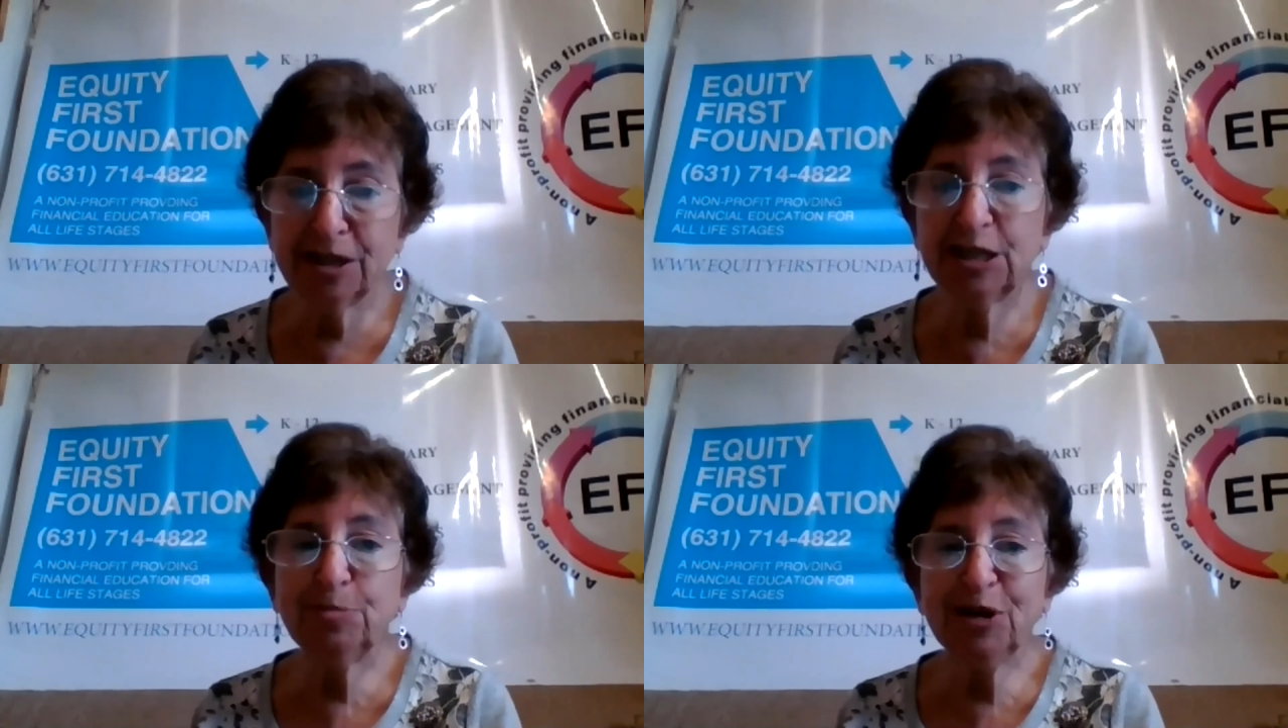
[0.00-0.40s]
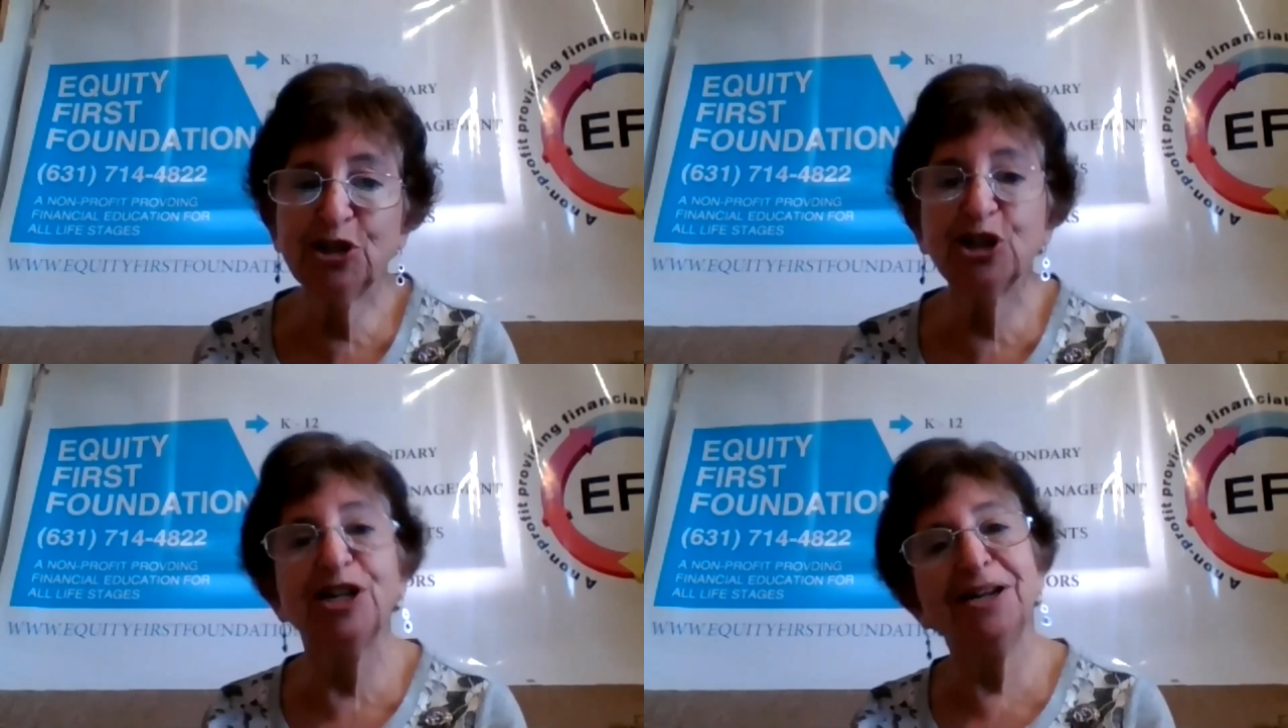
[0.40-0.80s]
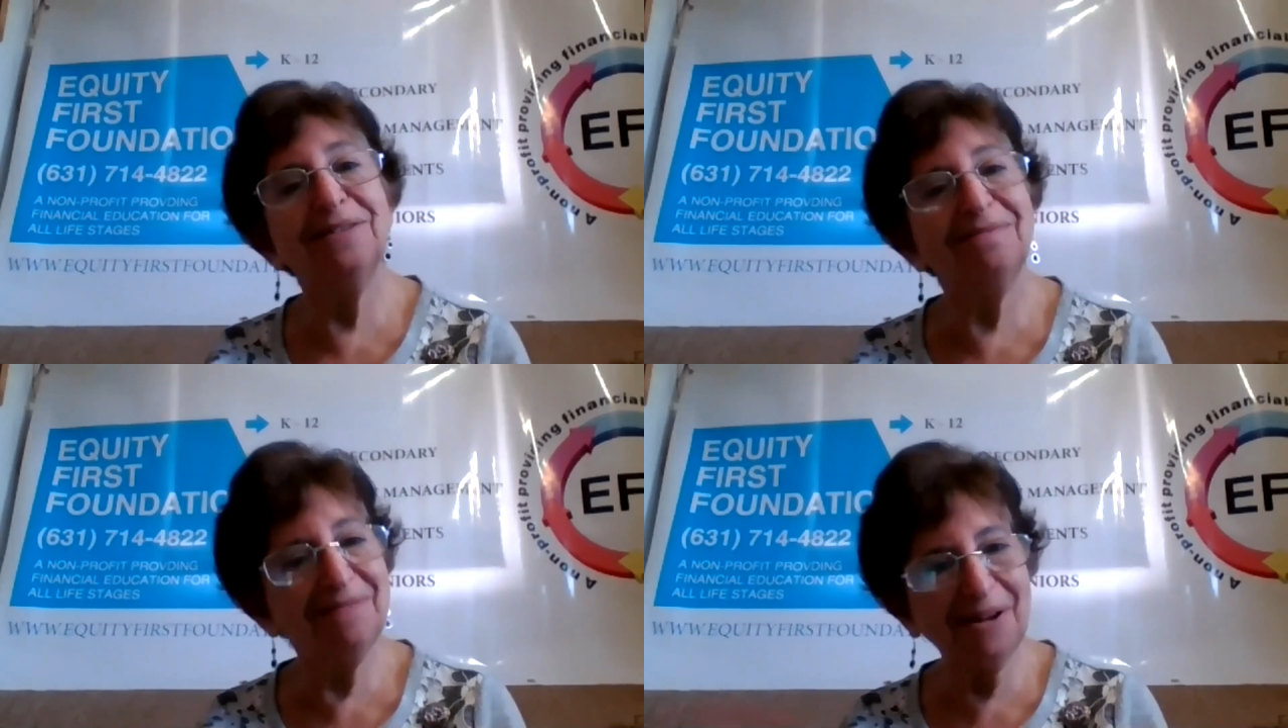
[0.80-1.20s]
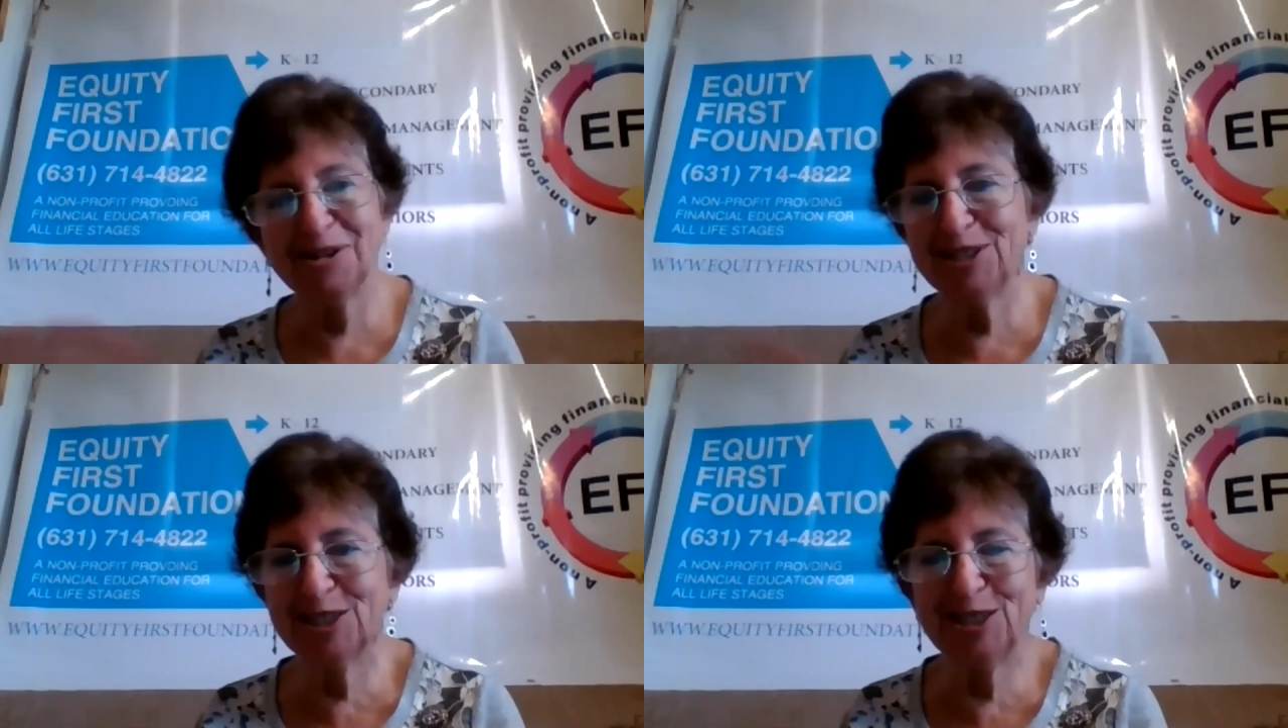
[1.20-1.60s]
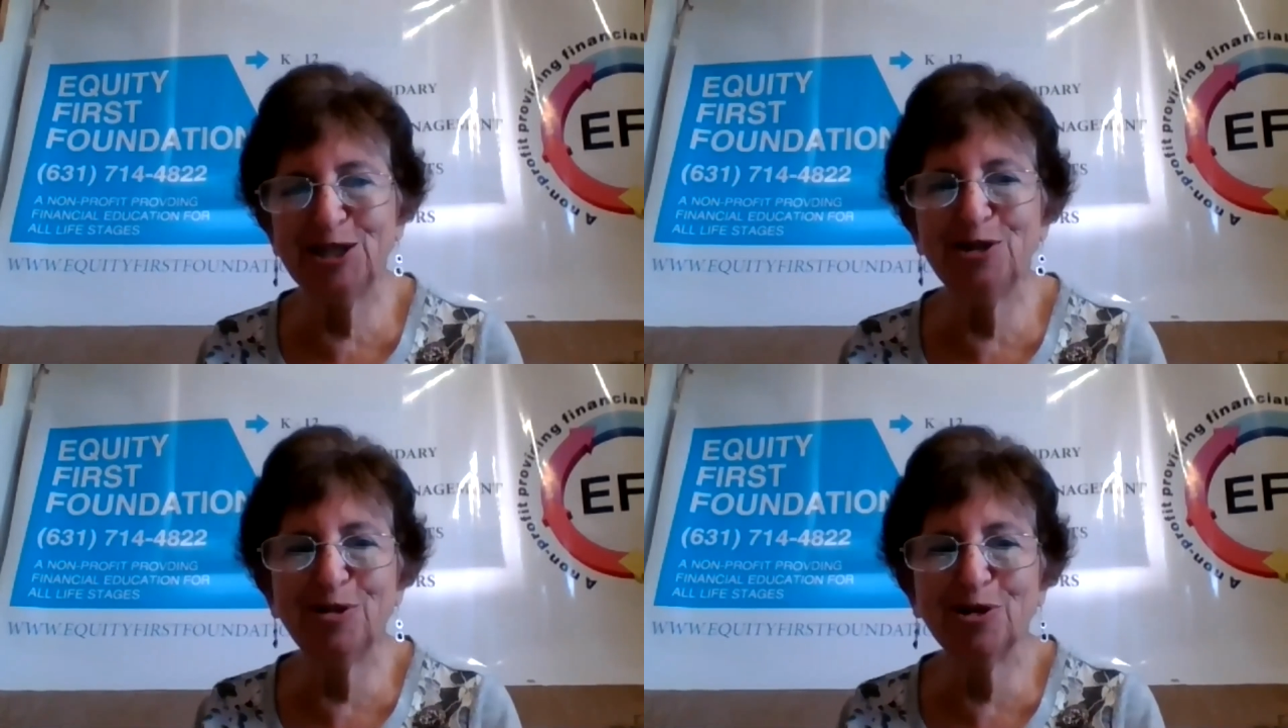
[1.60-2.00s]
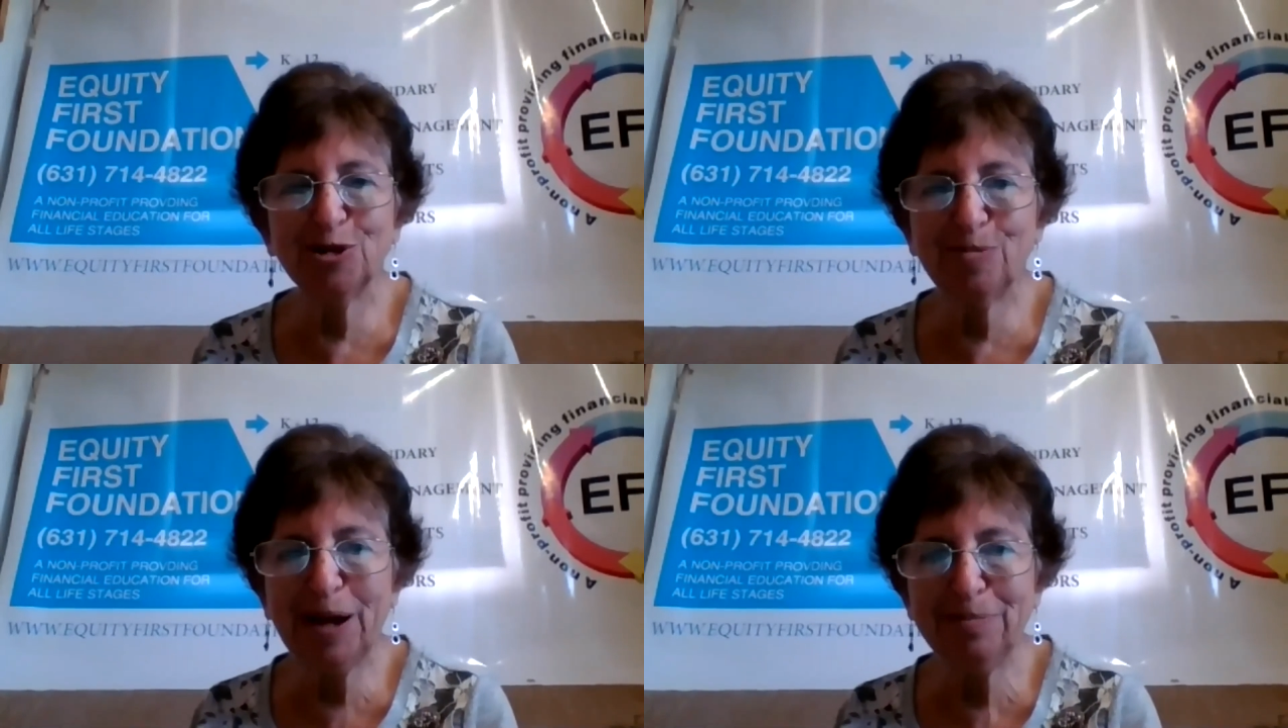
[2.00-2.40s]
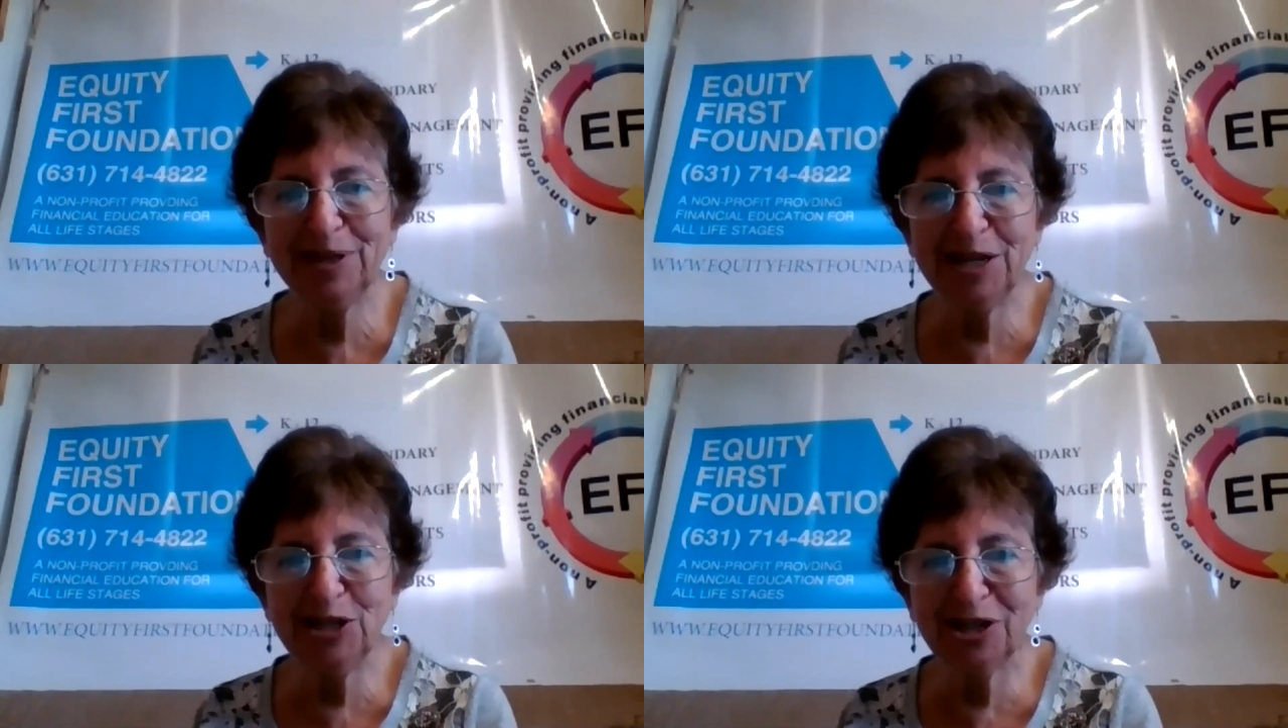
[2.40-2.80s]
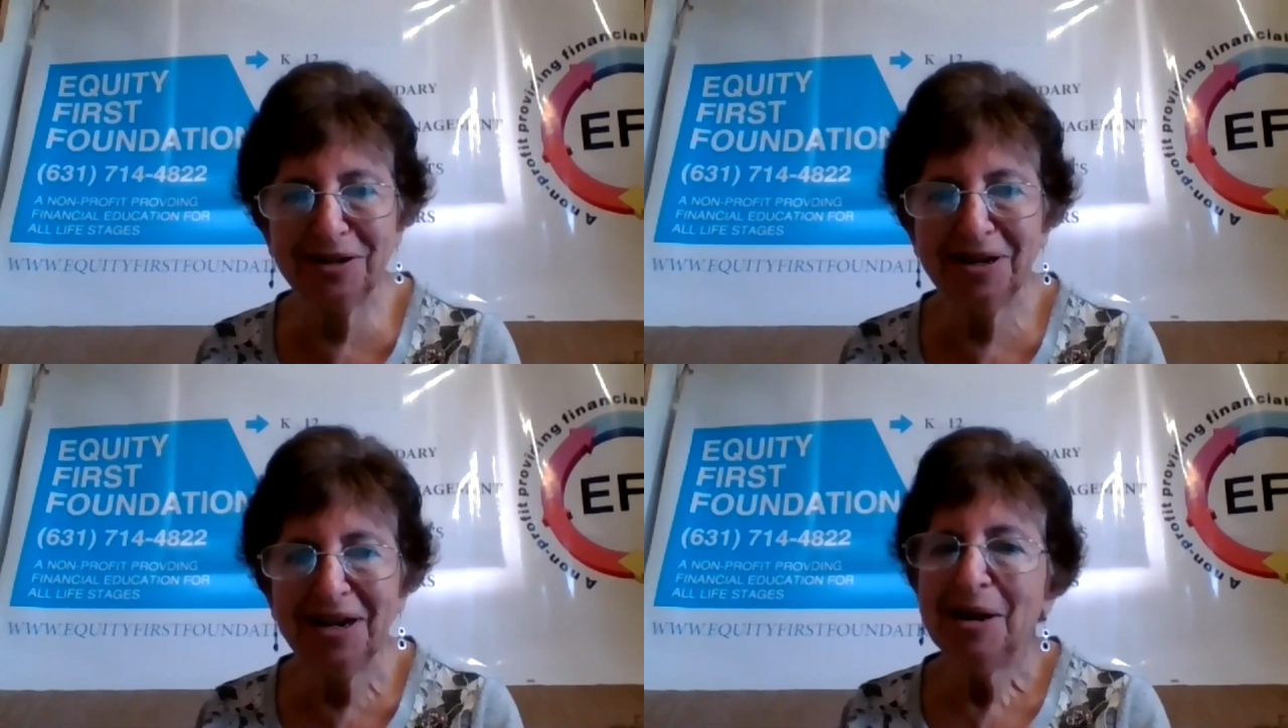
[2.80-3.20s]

especially in our 62 and older population.